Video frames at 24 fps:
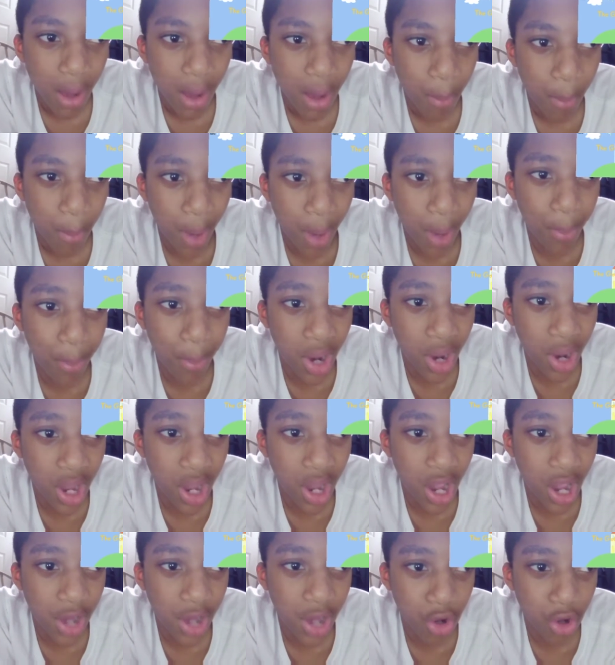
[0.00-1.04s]
Peppa
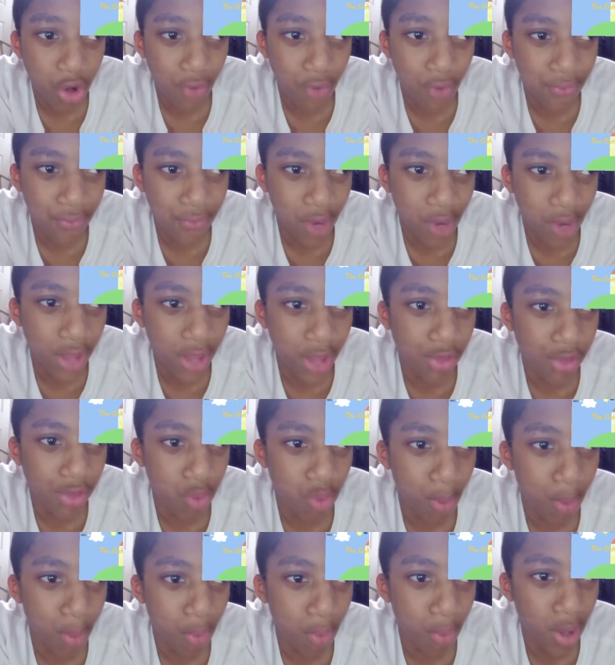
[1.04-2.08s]
and her
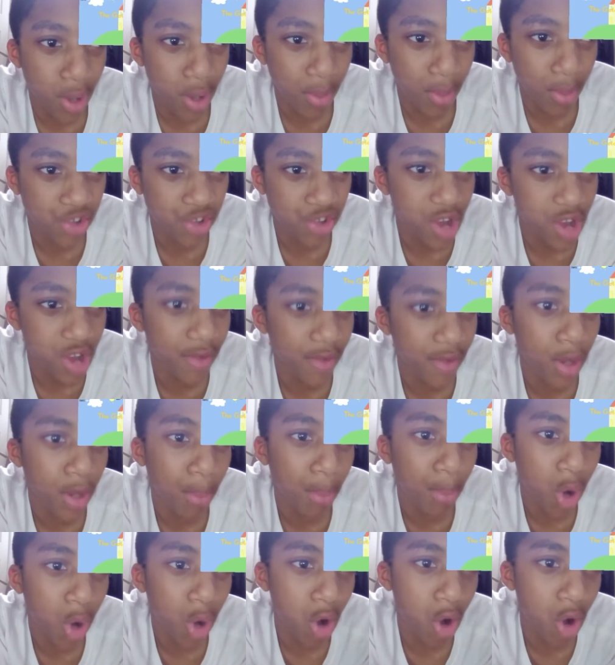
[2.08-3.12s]
friends were pretty much having
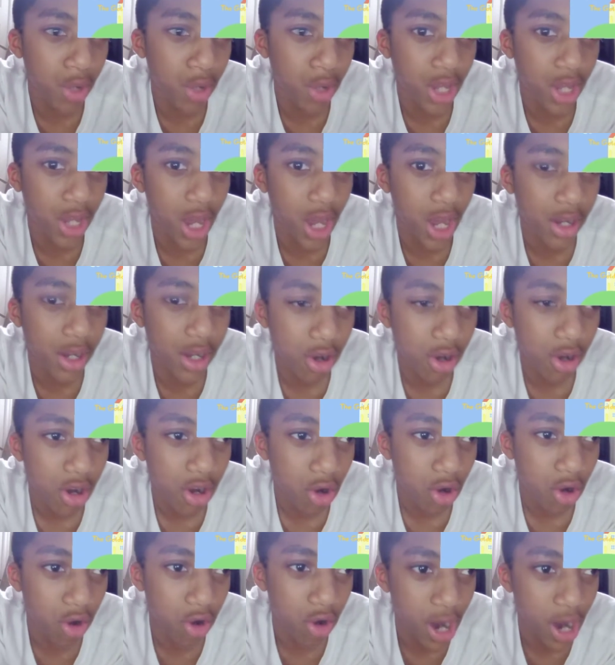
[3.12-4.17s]
a party at
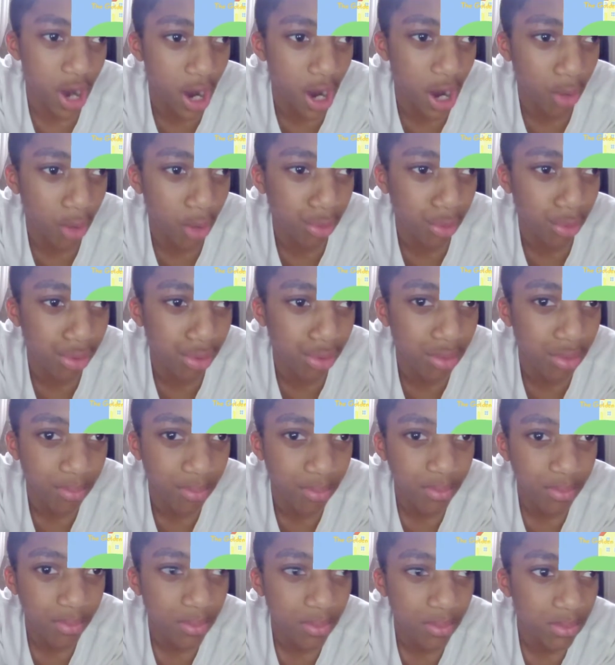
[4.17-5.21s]
her house